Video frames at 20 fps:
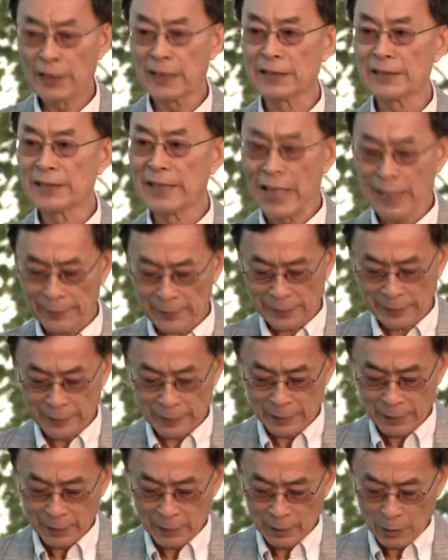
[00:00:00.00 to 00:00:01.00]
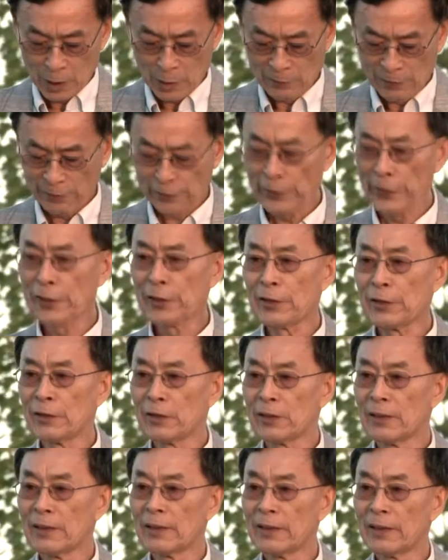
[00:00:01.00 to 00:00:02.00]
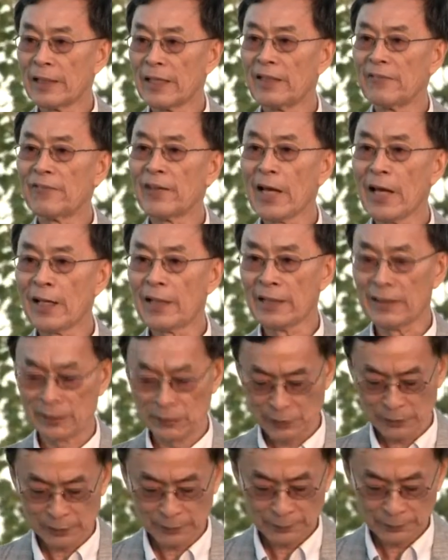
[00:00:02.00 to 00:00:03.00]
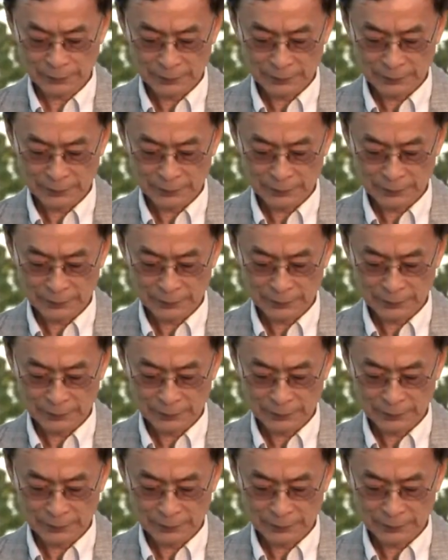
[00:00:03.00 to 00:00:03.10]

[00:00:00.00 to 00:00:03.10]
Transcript: it's not of fear and violence,